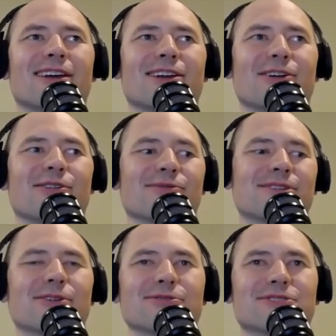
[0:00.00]

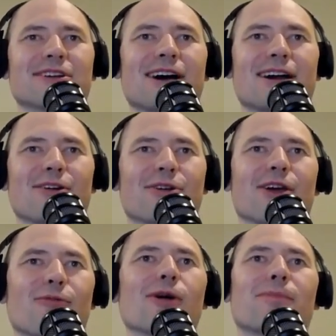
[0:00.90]
diligent on,
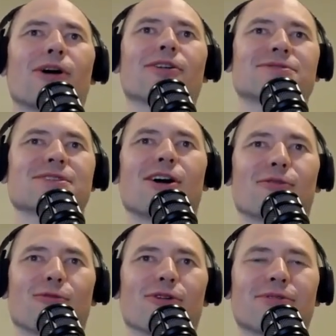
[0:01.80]
okay, what parts
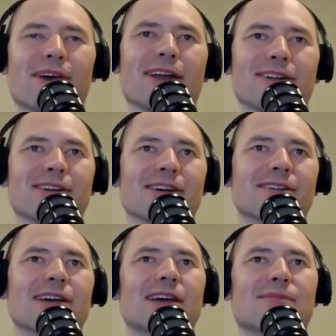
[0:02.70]
are worth editing.